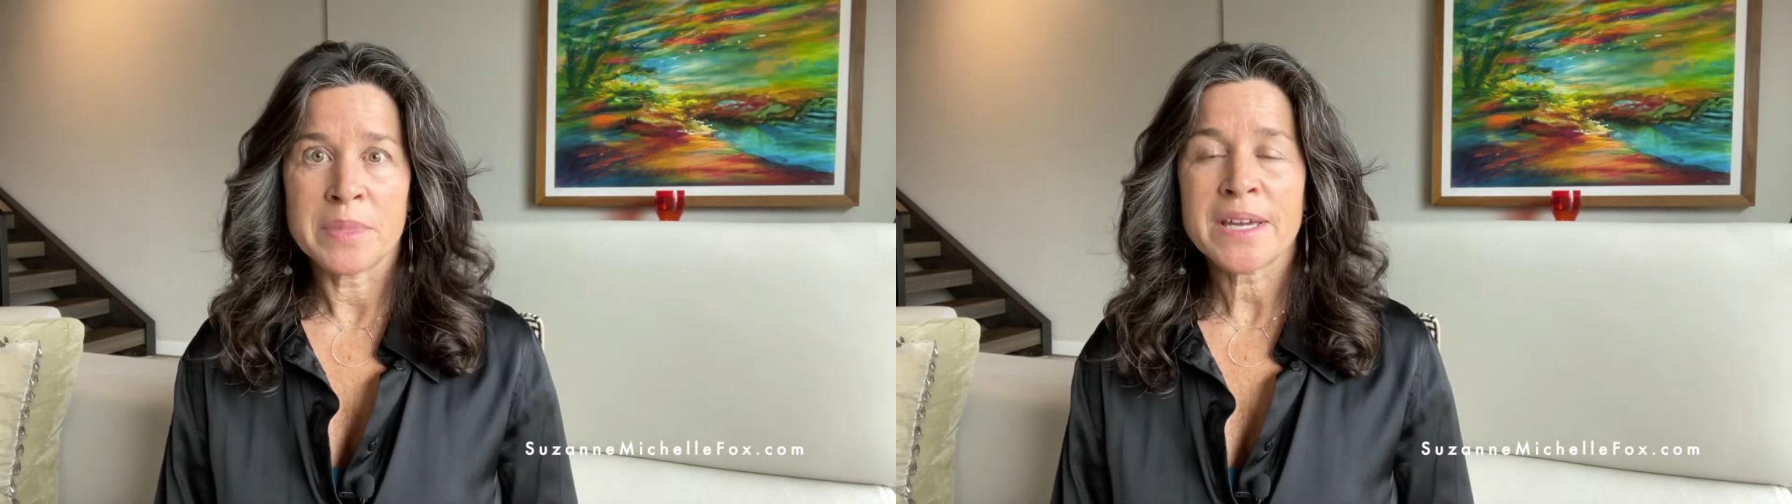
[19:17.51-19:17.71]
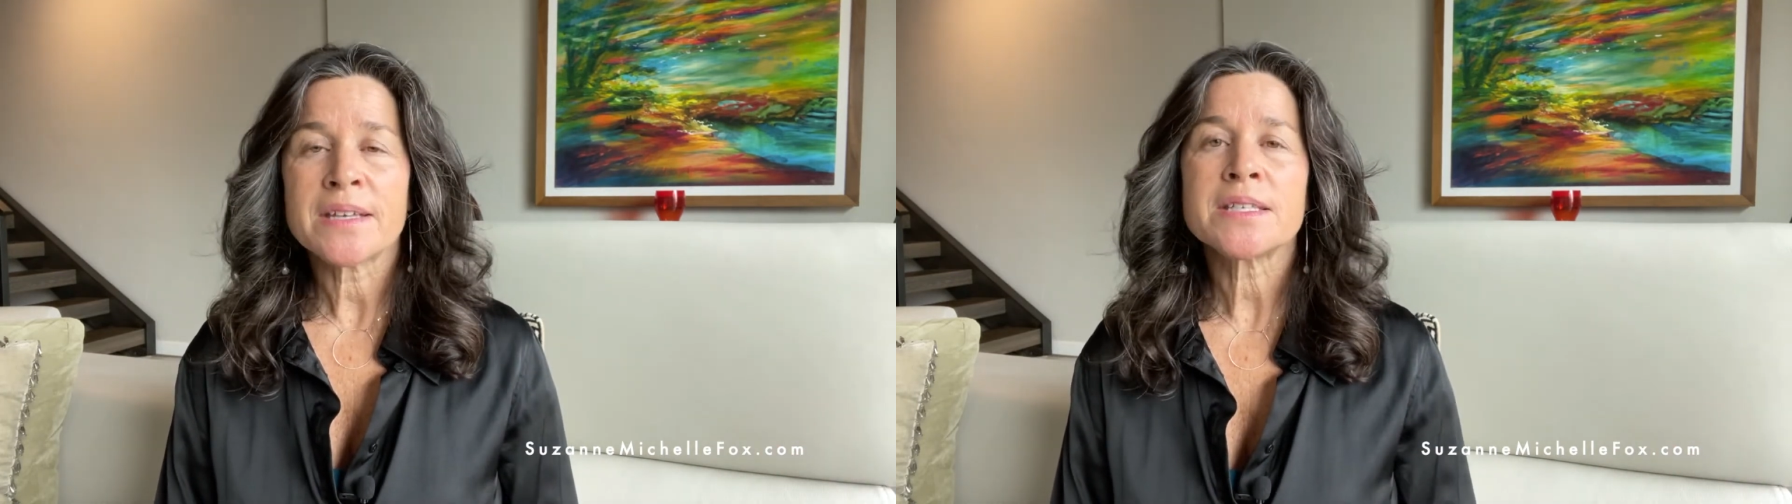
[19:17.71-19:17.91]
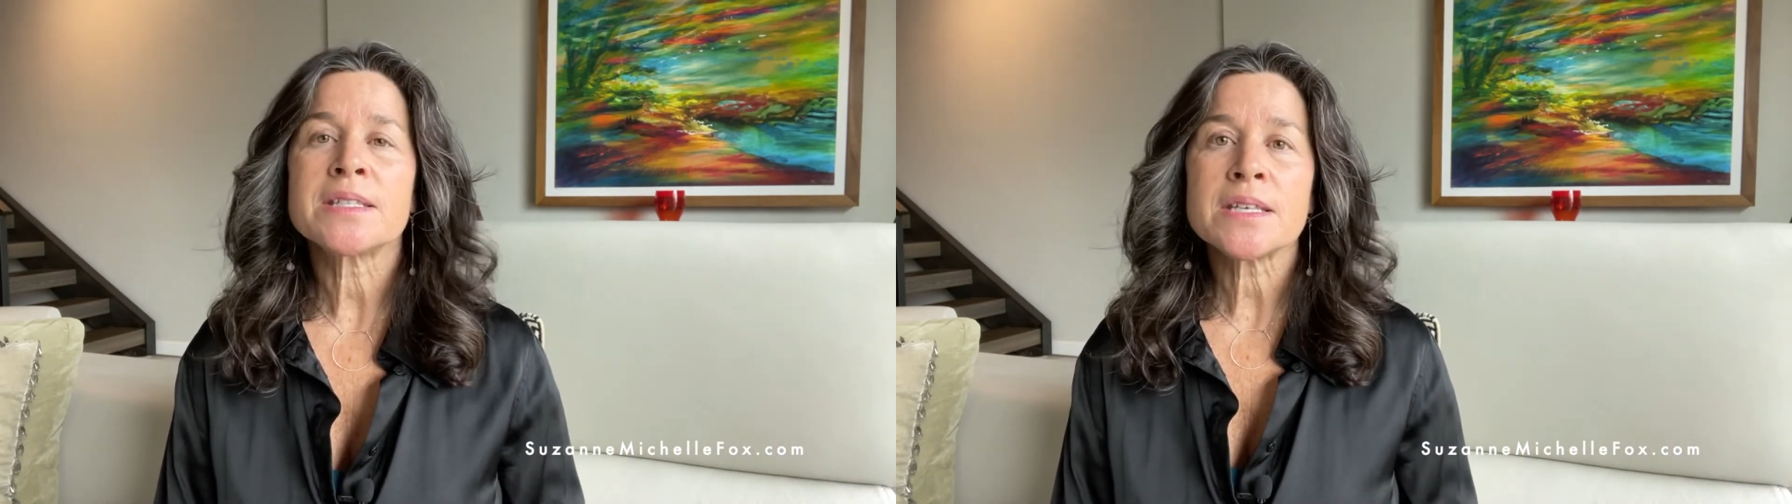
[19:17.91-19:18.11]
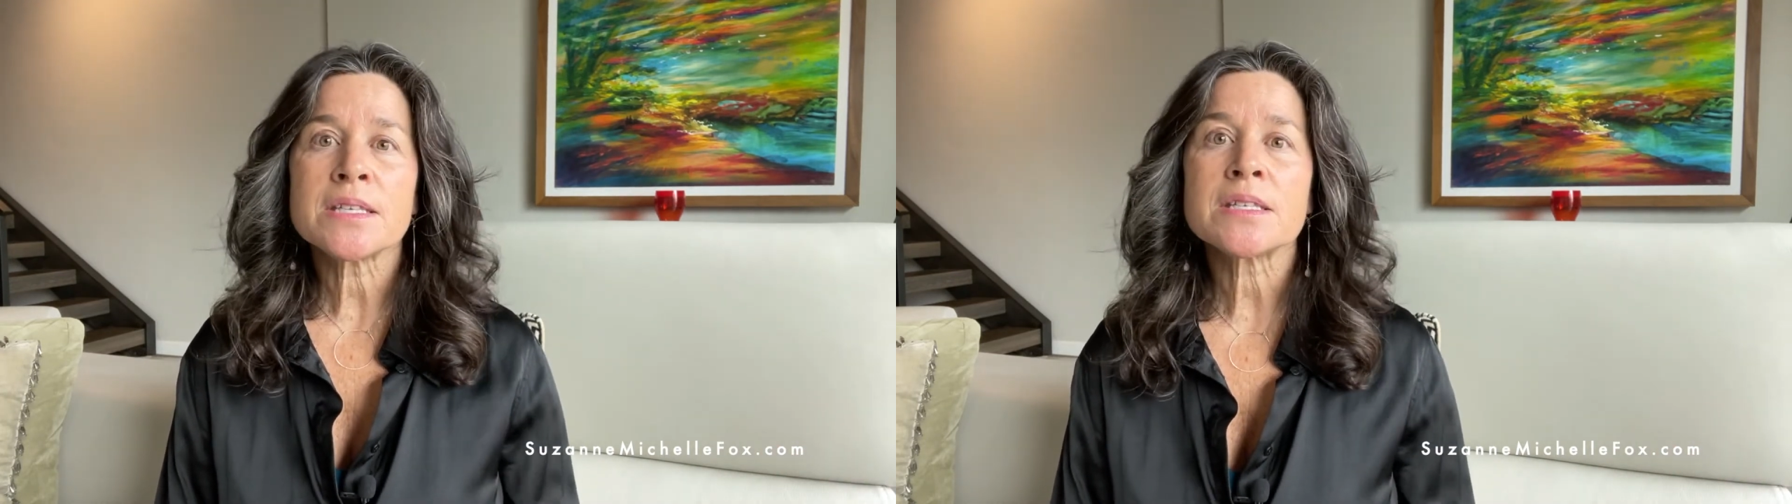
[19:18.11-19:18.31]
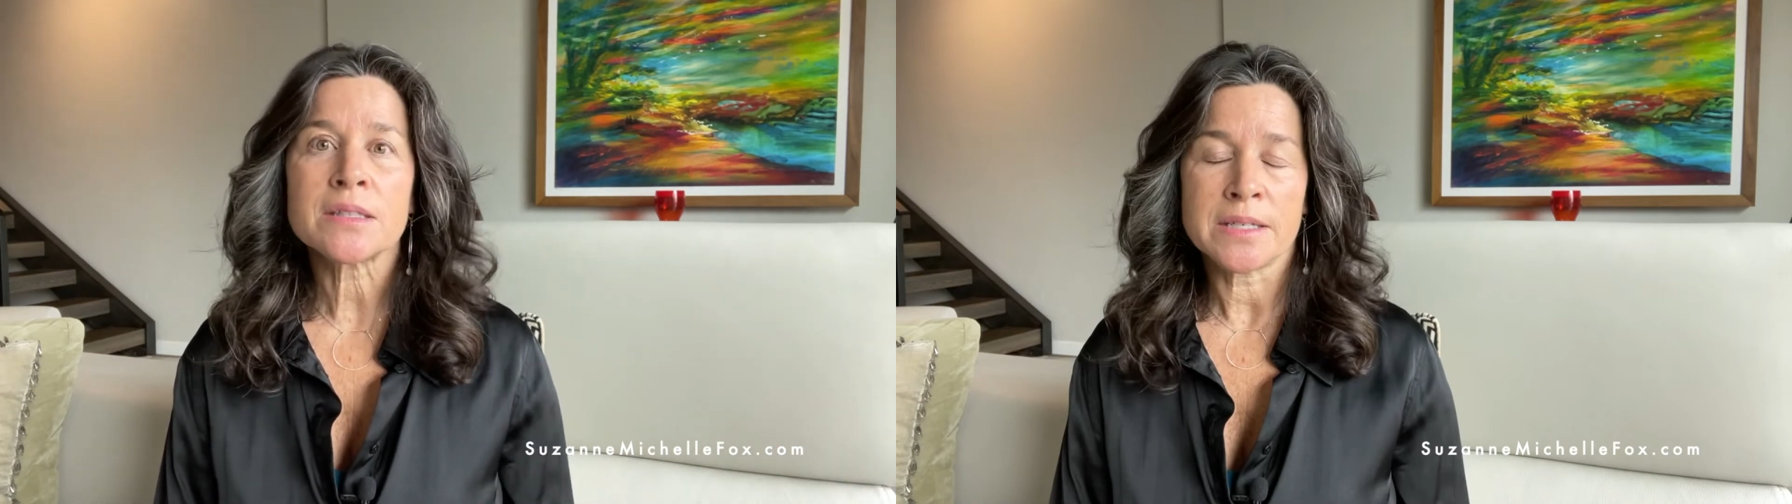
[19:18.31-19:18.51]
because
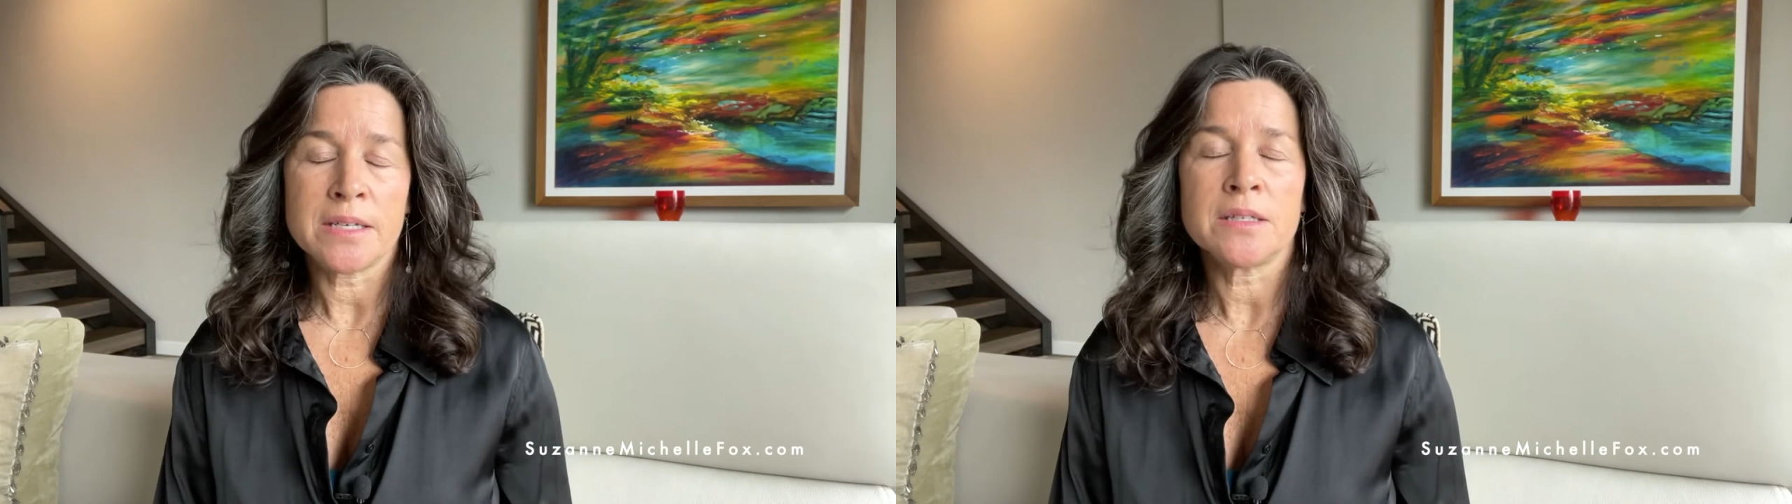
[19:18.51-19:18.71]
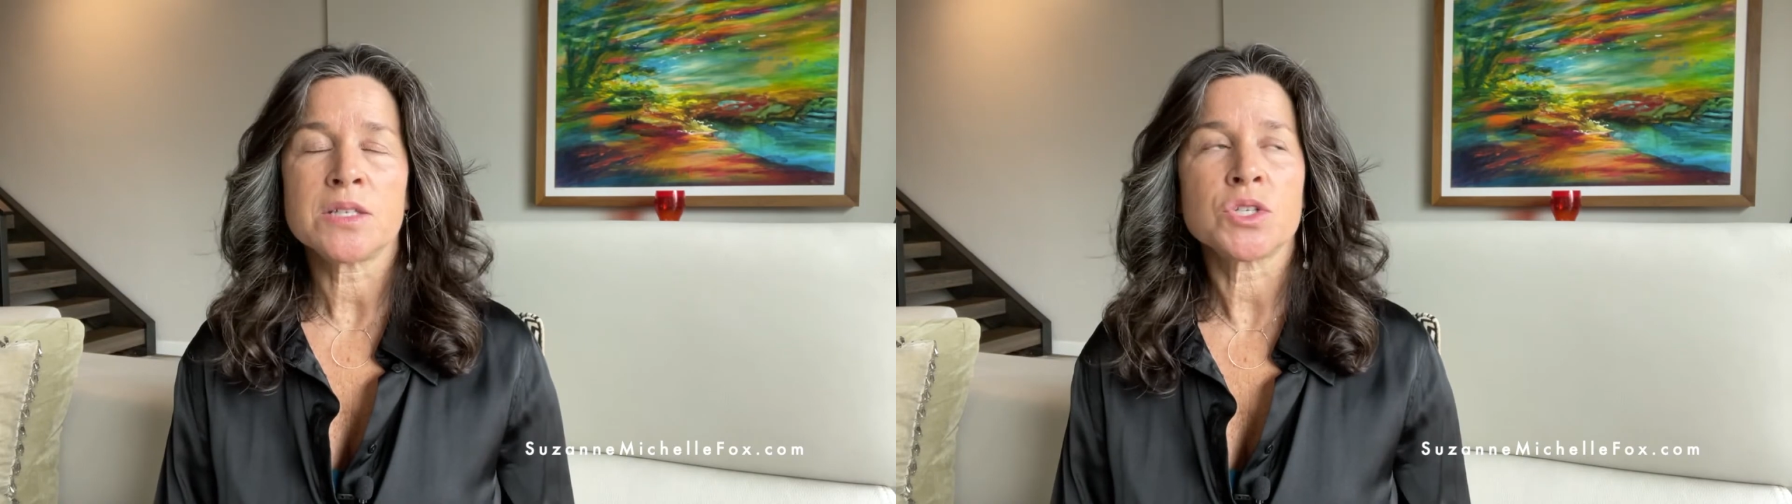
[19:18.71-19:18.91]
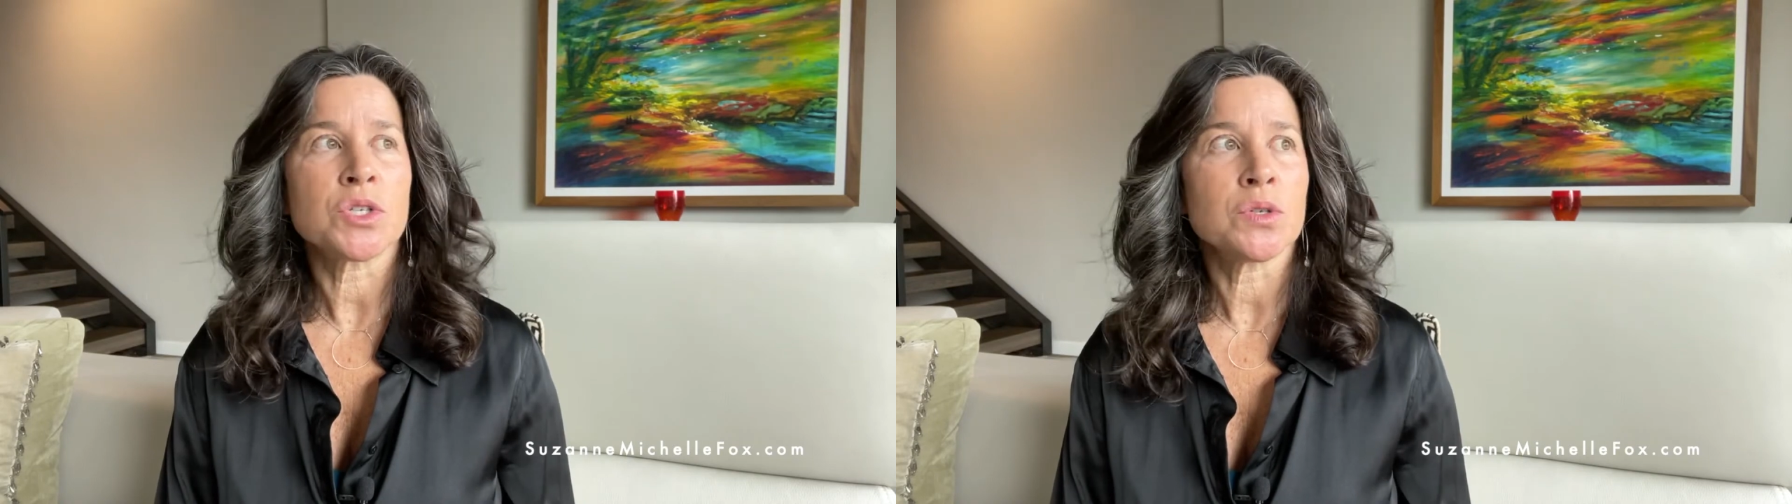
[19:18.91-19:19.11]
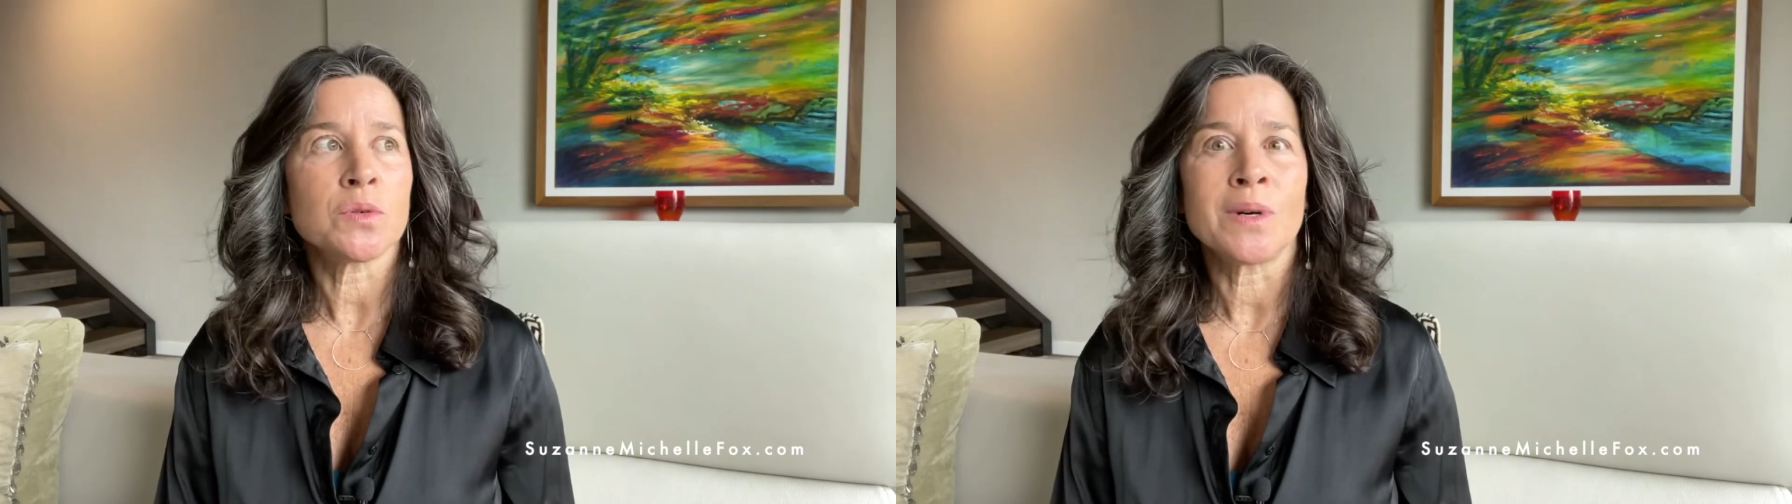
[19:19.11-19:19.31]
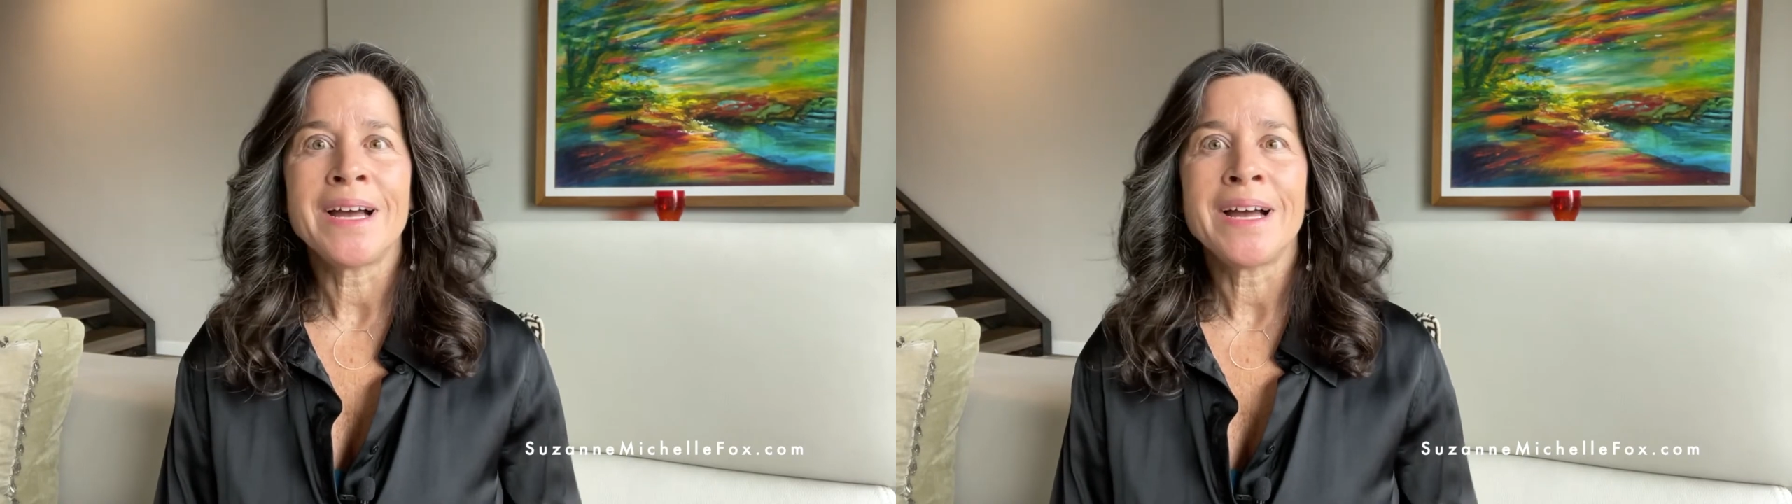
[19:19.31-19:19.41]
this leads to